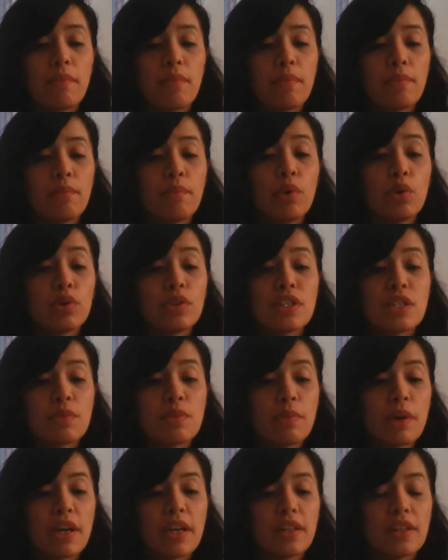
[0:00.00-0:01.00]
bold
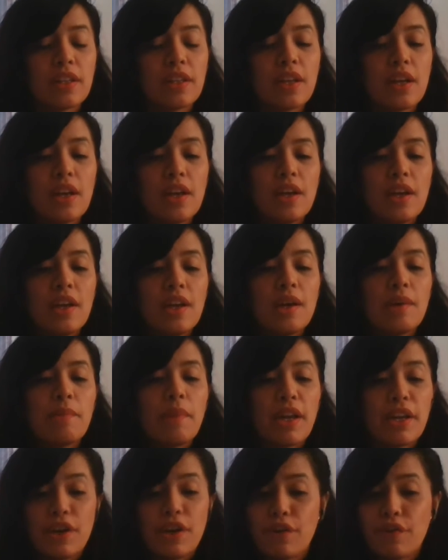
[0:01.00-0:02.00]
smile,
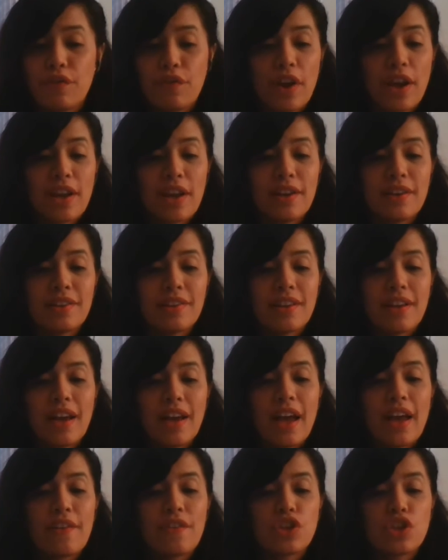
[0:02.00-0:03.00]
"My dear friend,
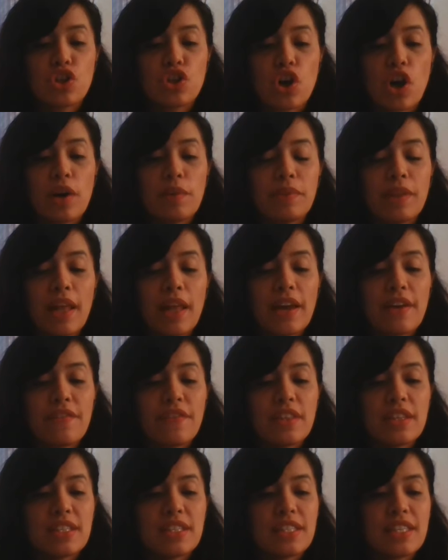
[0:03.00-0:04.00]
I have a charmed life
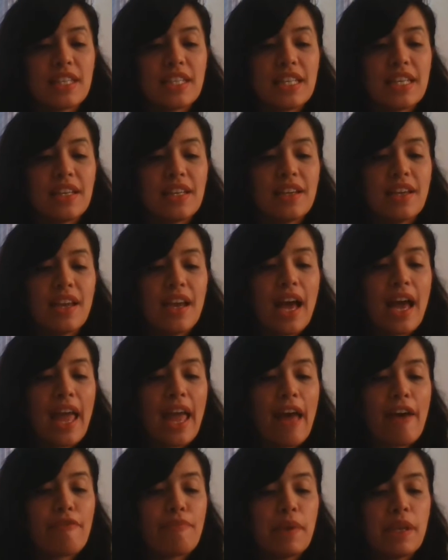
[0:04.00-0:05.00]
in this city. I
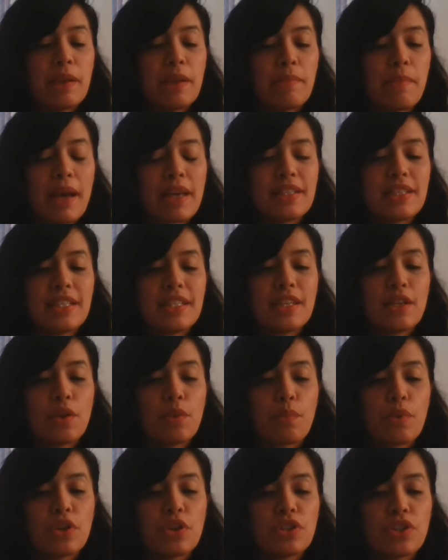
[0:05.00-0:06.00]
have been a Bastille
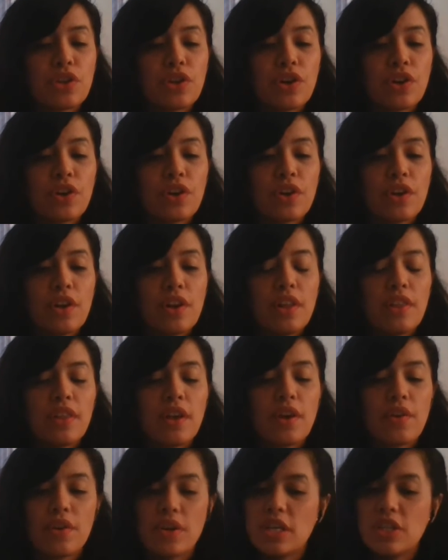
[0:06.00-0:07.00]
prisoner.
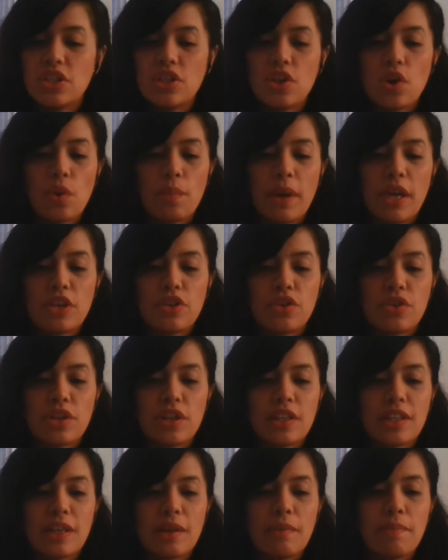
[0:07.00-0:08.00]
There is no
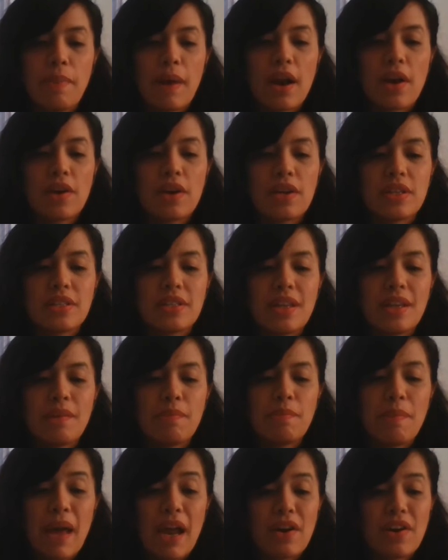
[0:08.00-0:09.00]
patriot in Paris. In
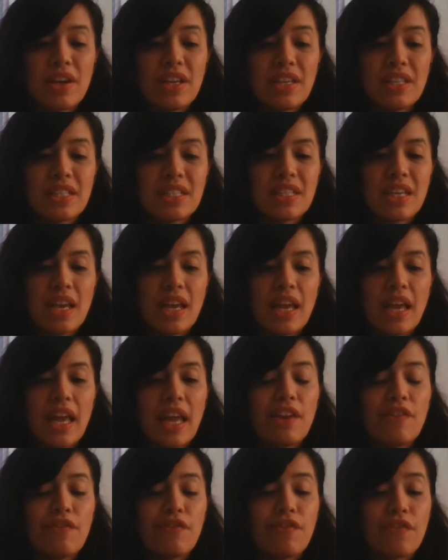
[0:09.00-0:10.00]
Paris?
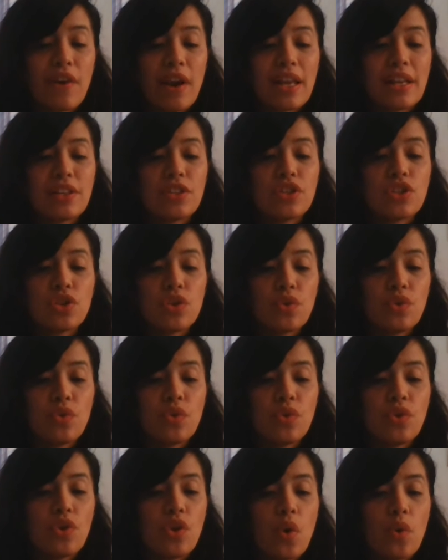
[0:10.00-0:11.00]
In France,
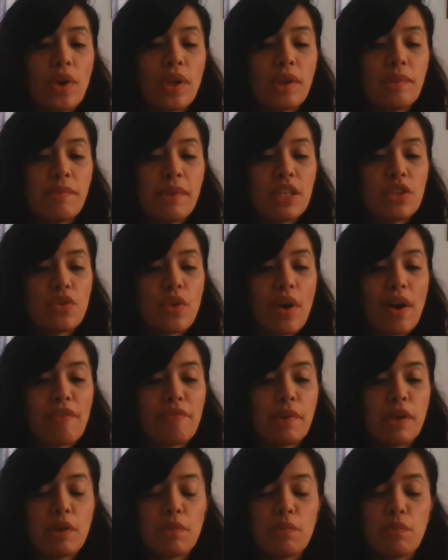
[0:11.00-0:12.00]
who, knowing me to
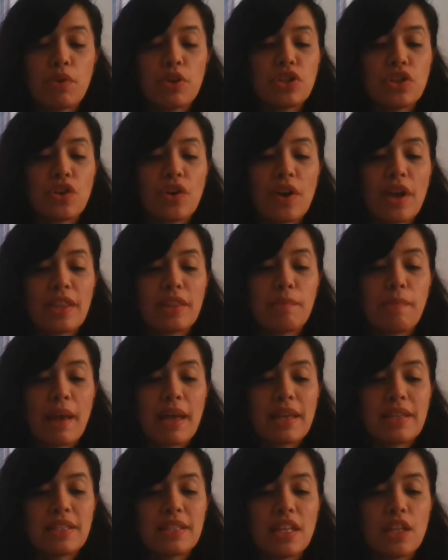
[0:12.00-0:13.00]
have been a prisoner at the
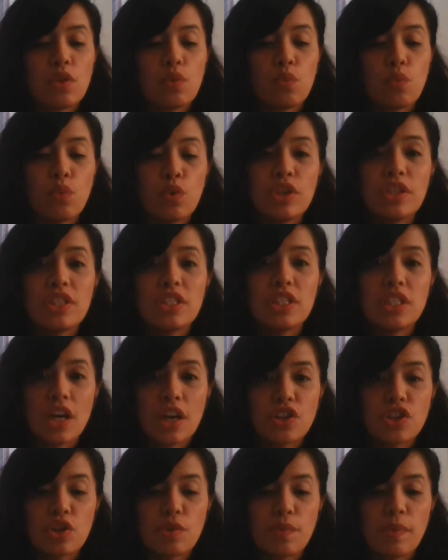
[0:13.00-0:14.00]
Bastille, would
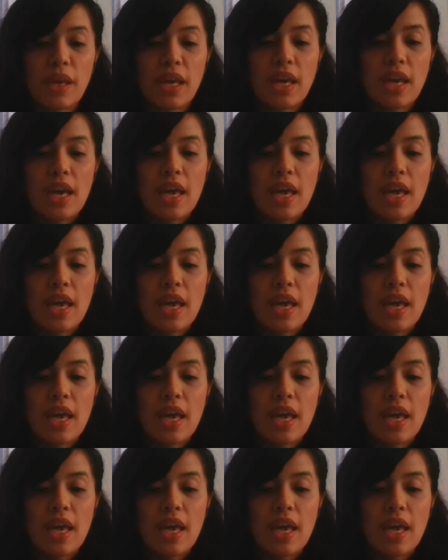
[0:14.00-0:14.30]
touch me,